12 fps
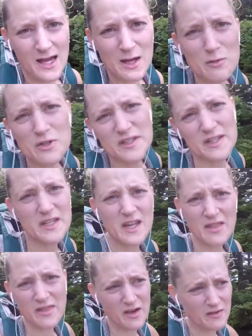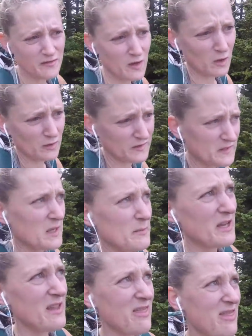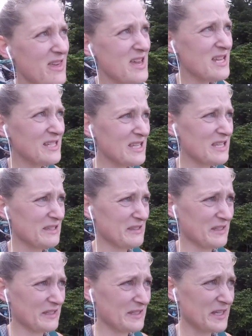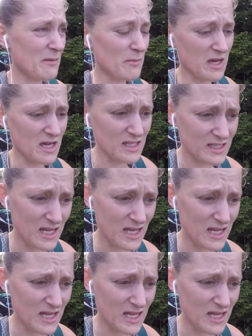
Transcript: It was another false summit. This is the summit